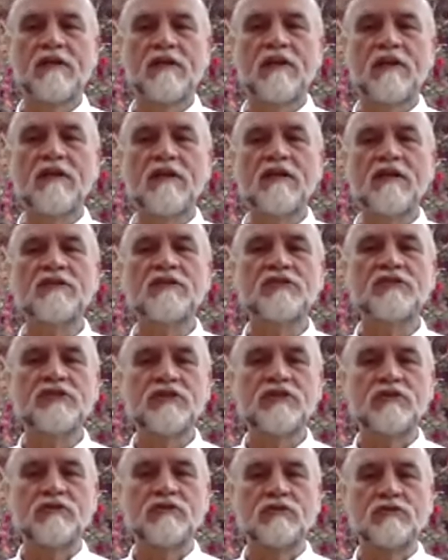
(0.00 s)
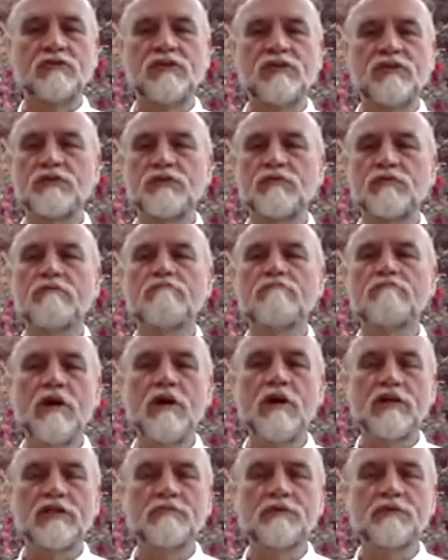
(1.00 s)
into this
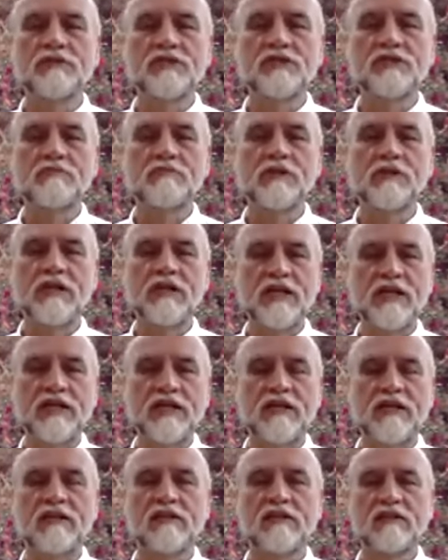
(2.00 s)
remarkable display